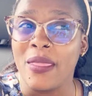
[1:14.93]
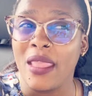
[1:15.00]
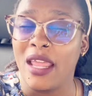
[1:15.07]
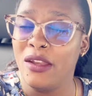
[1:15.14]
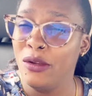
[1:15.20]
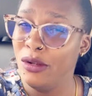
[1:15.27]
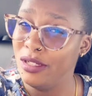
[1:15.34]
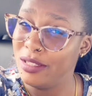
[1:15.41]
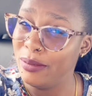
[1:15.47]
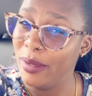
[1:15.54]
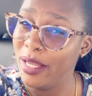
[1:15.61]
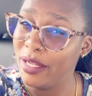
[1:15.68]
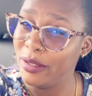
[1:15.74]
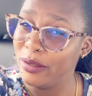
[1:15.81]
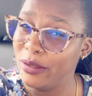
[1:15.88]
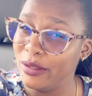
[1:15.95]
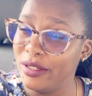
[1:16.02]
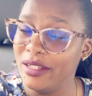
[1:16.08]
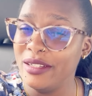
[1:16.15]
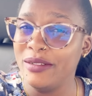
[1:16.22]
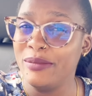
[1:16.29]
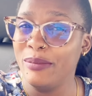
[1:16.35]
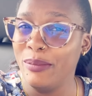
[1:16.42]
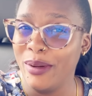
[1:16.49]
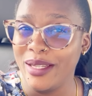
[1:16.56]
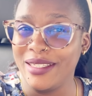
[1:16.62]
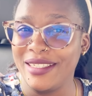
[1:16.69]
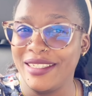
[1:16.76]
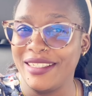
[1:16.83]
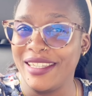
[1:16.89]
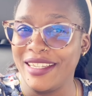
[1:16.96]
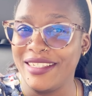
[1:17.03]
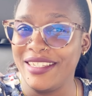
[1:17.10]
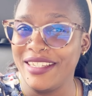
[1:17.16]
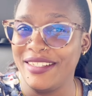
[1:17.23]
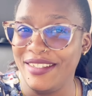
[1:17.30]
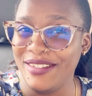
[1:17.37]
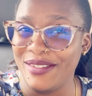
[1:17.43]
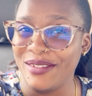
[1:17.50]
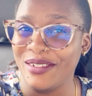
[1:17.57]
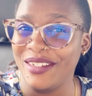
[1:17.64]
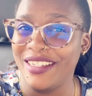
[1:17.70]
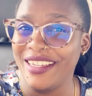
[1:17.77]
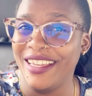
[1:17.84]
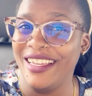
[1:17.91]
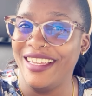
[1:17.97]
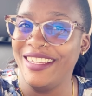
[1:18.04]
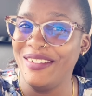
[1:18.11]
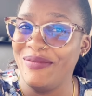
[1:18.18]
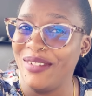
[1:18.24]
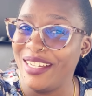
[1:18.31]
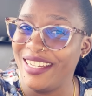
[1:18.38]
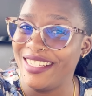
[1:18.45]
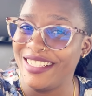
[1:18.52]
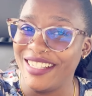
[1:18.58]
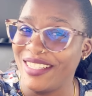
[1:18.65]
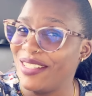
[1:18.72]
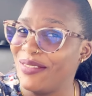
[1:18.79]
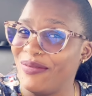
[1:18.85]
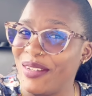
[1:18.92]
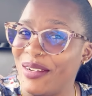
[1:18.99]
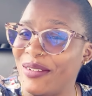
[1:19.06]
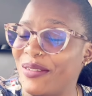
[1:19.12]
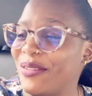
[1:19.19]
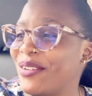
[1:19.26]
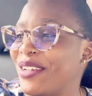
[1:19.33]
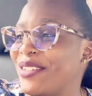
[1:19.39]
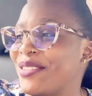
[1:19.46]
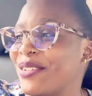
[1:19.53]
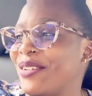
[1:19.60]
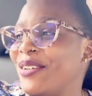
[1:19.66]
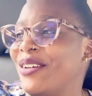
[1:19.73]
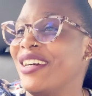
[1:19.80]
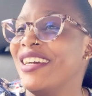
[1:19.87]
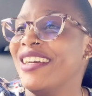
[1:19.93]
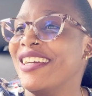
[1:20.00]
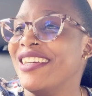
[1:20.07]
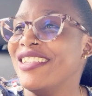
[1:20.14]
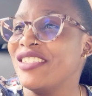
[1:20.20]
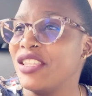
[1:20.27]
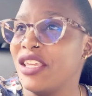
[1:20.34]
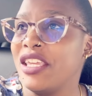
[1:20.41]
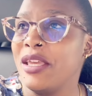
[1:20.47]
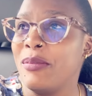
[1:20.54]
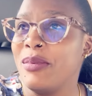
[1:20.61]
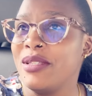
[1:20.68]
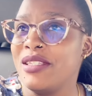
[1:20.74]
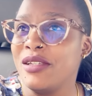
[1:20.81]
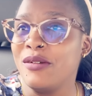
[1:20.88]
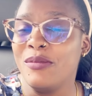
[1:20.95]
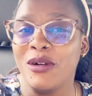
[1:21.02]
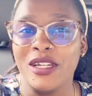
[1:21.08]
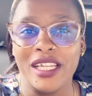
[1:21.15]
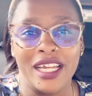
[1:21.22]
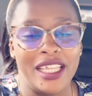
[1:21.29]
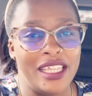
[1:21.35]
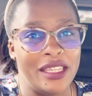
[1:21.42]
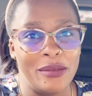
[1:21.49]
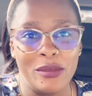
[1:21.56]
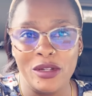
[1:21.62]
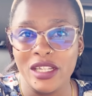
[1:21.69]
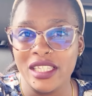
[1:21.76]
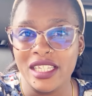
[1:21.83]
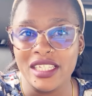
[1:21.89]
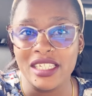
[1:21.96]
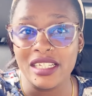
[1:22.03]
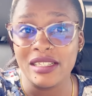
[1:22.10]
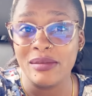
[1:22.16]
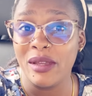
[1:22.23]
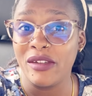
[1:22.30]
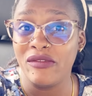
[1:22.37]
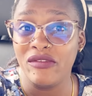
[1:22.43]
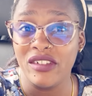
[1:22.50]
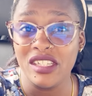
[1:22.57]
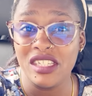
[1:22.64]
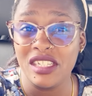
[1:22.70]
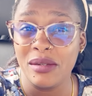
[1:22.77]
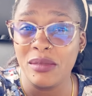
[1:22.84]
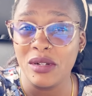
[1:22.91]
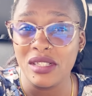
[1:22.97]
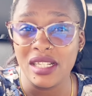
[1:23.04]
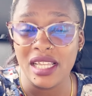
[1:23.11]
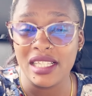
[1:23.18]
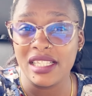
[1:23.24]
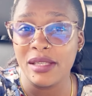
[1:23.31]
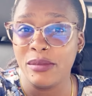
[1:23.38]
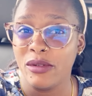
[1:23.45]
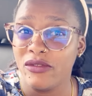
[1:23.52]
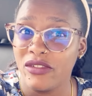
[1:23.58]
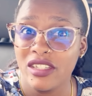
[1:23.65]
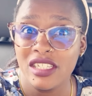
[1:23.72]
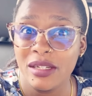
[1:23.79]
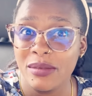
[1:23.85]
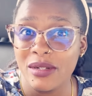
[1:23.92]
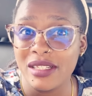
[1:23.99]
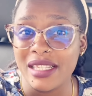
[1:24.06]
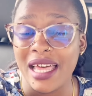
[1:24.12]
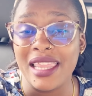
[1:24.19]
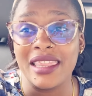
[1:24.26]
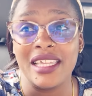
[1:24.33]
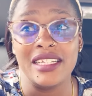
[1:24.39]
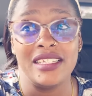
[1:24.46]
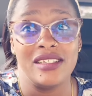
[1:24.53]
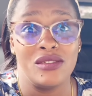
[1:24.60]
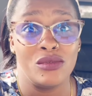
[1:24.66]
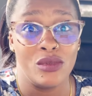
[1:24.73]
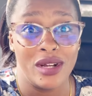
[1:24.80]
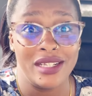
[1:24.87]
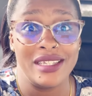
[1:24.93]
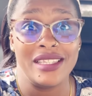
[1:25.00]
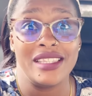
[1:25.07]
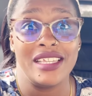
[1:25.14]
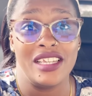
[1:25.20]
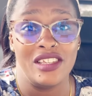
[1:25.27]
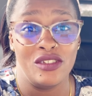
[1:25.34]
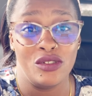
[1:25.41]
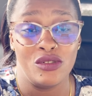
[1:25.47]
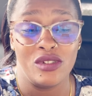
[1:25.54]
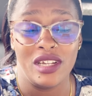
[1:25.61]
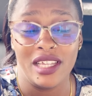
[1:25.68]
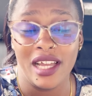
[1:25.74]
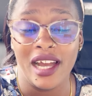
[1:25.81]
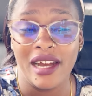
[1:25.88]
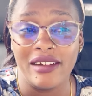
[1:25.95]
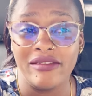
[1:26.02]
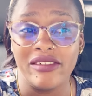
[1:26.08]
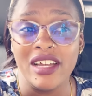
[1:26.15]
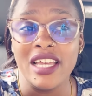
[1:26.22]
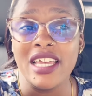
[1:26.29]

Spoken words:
not smelling good, but the taste is okay. But it doesn't smell good at all. So they keep it till morning, and in the morning they just make vegetables, like simple vegetables, and that is what they usually have,